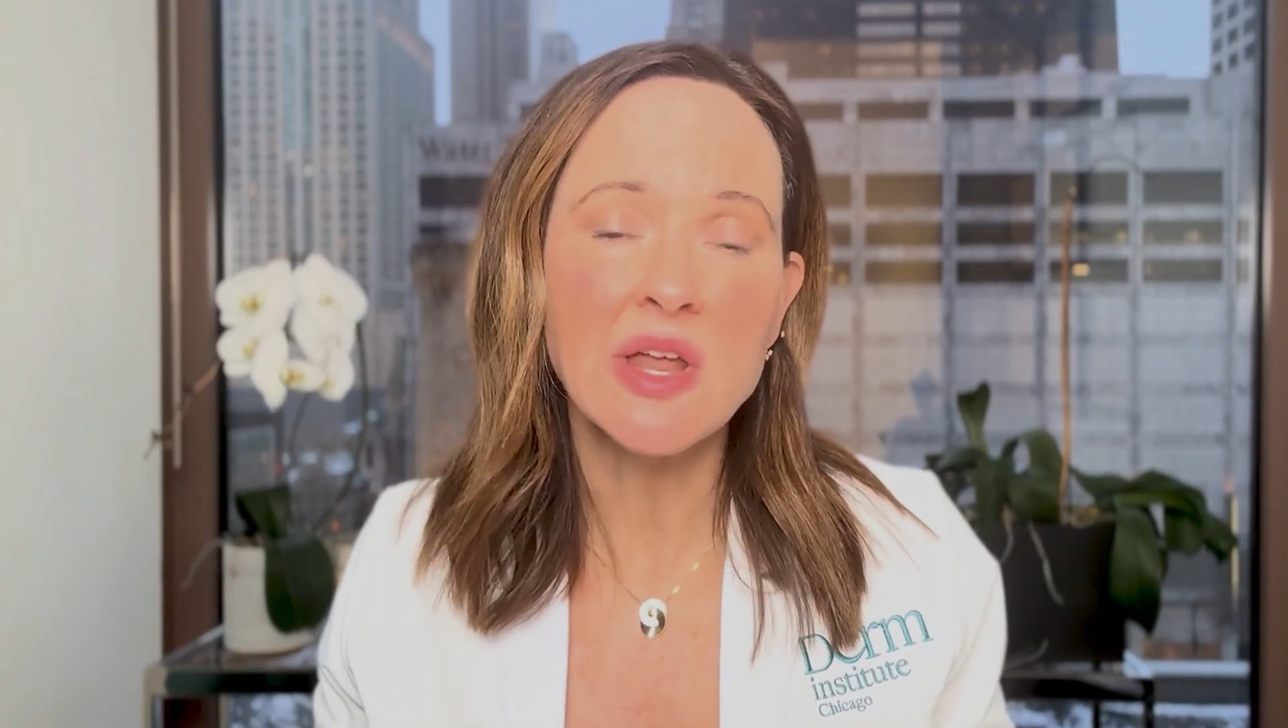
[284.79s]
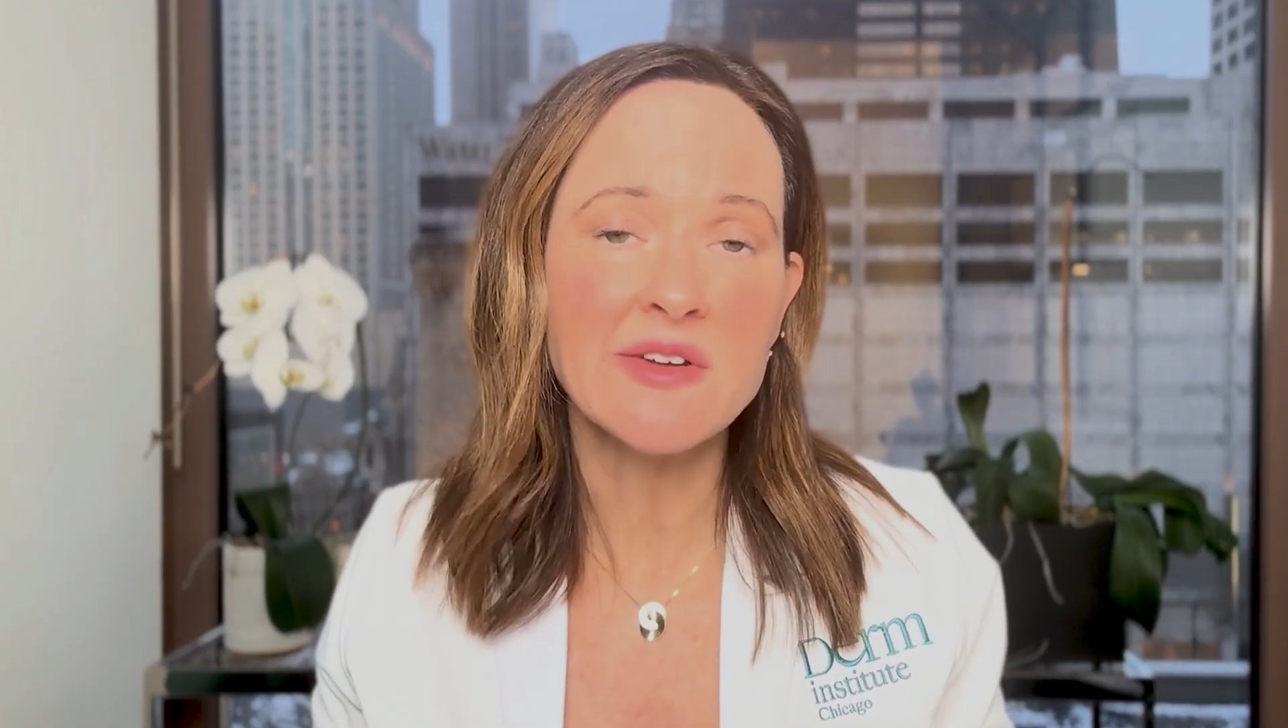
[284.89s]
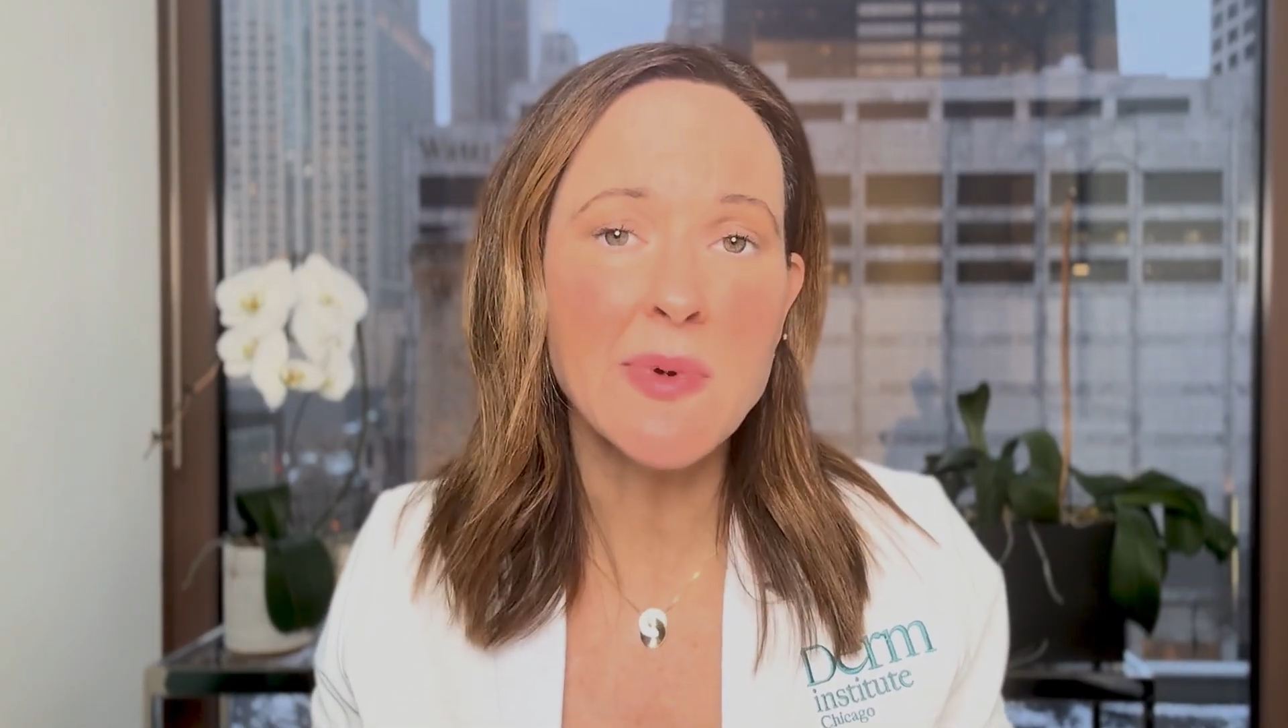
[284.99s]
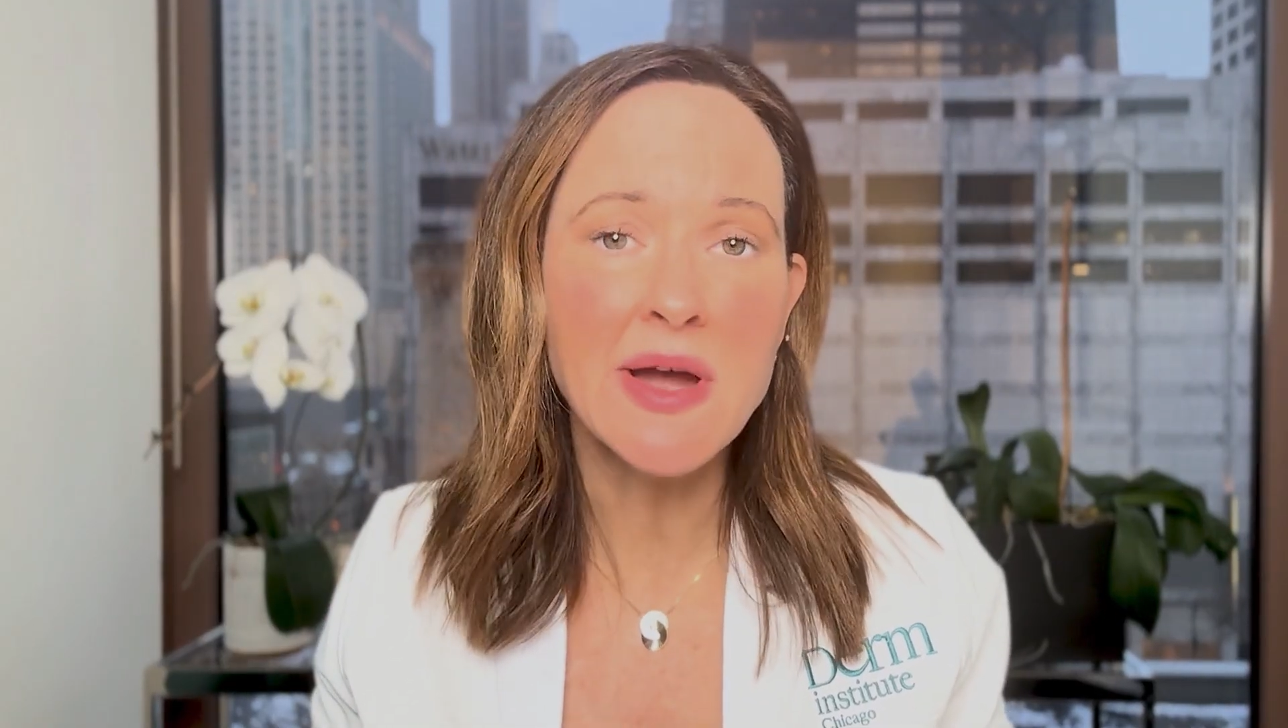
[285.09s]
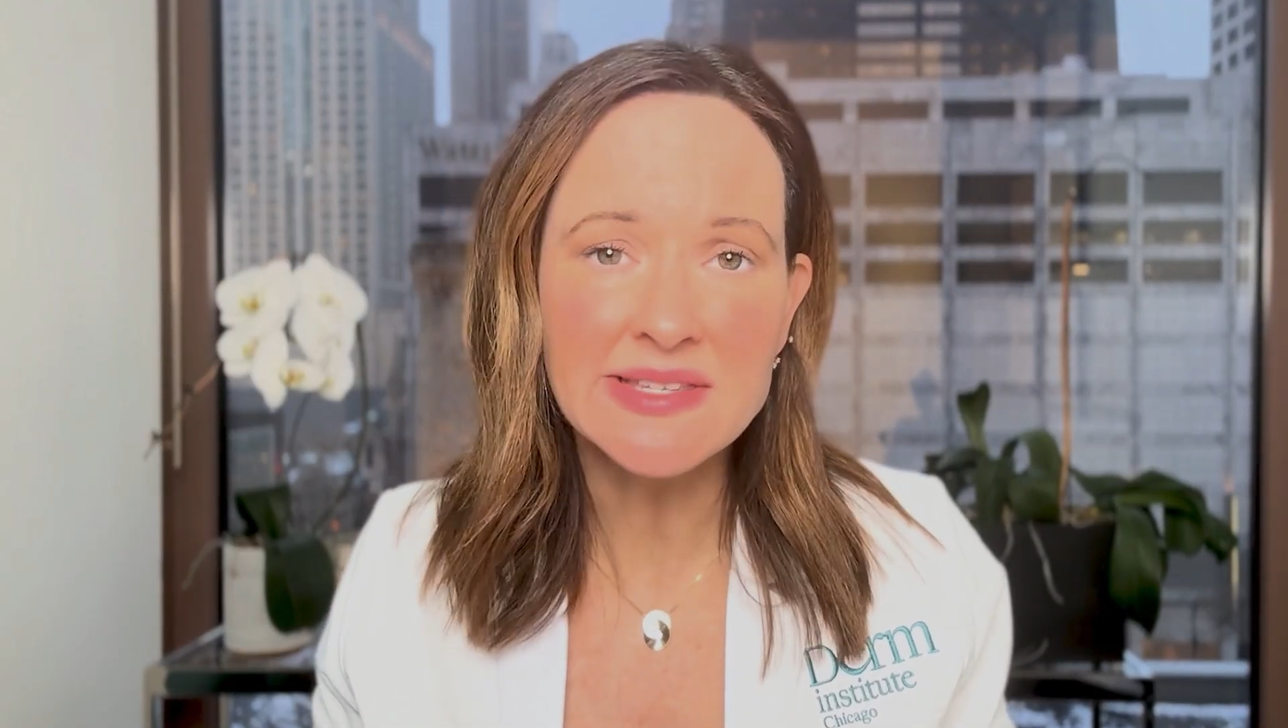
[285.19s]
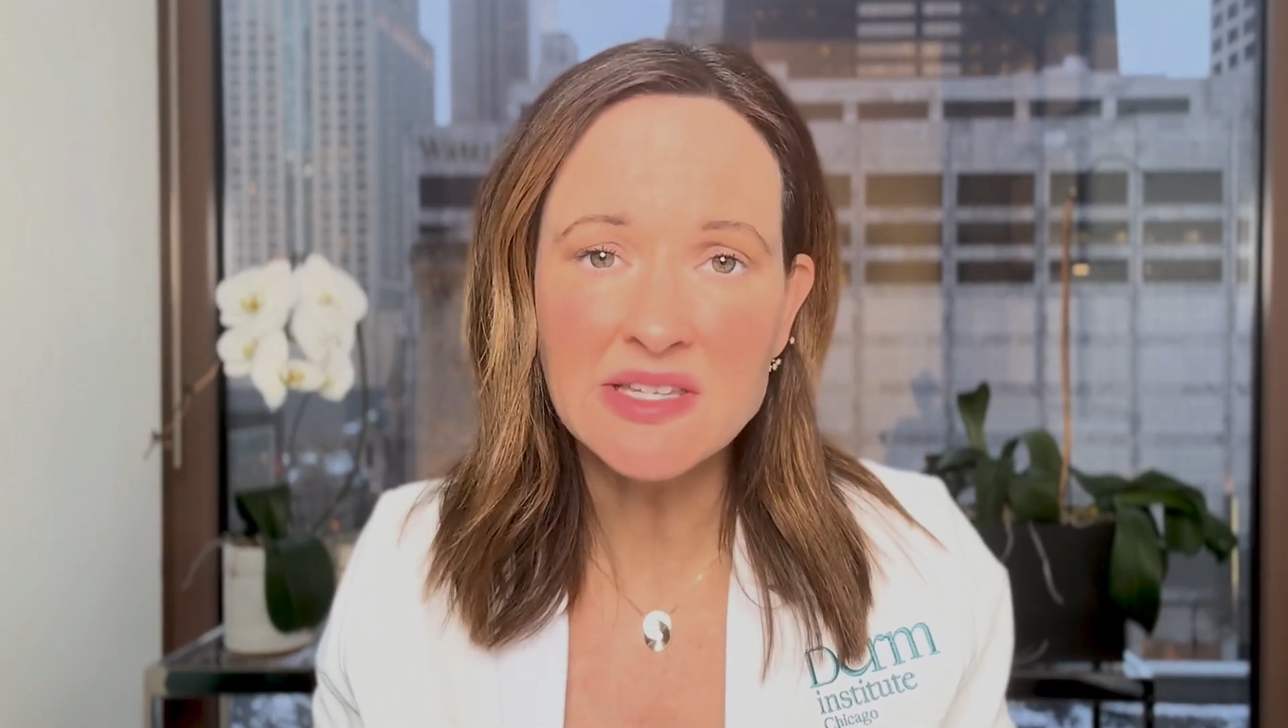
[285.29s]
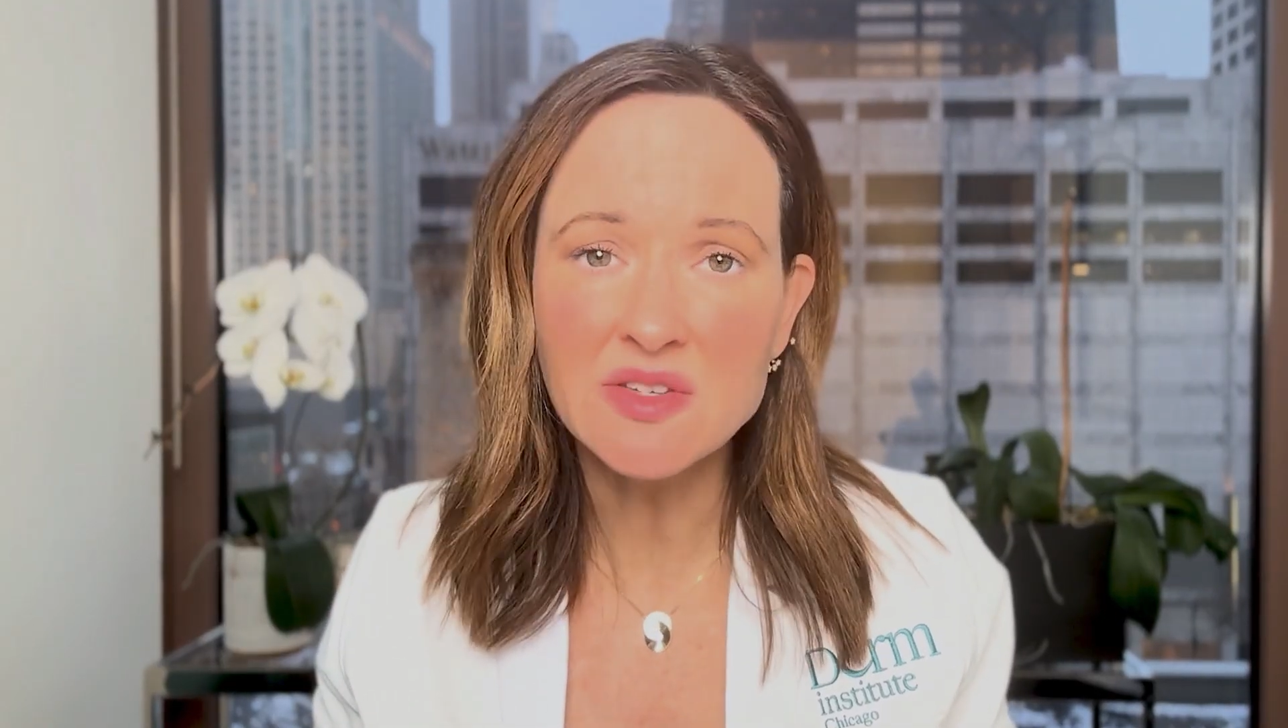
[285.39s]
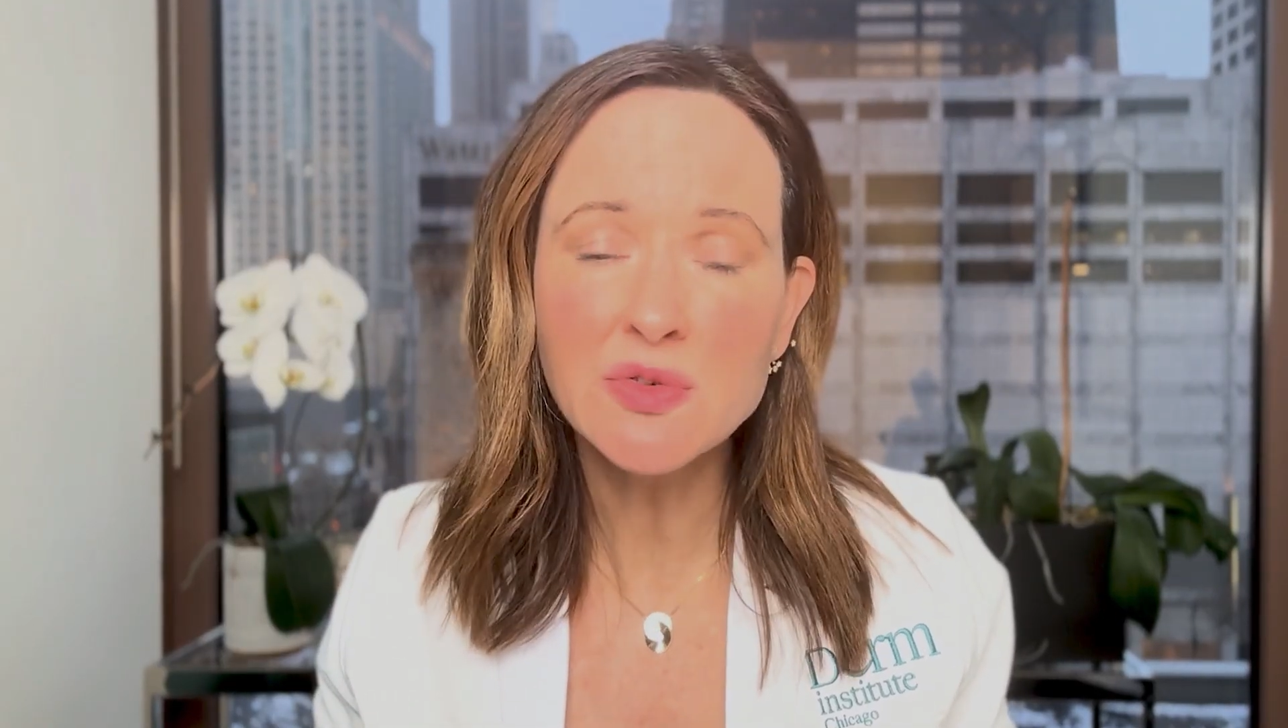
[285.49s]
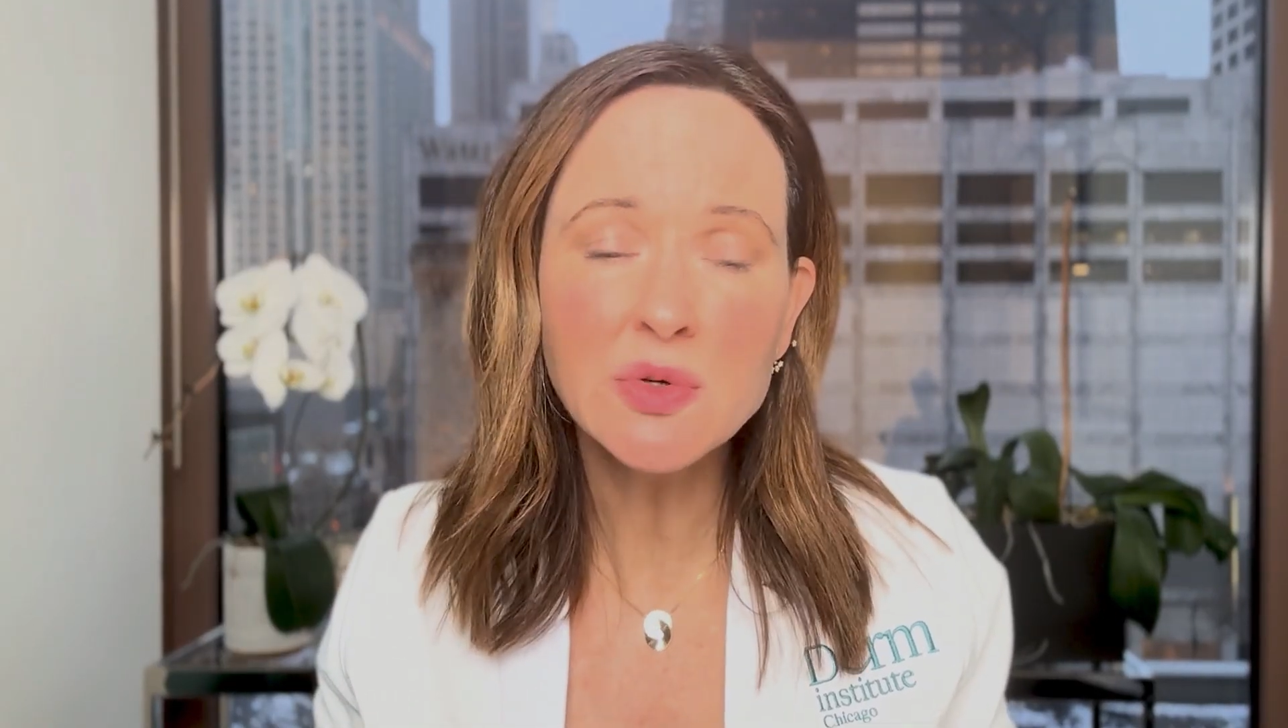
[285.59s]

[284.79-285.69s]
lot of processed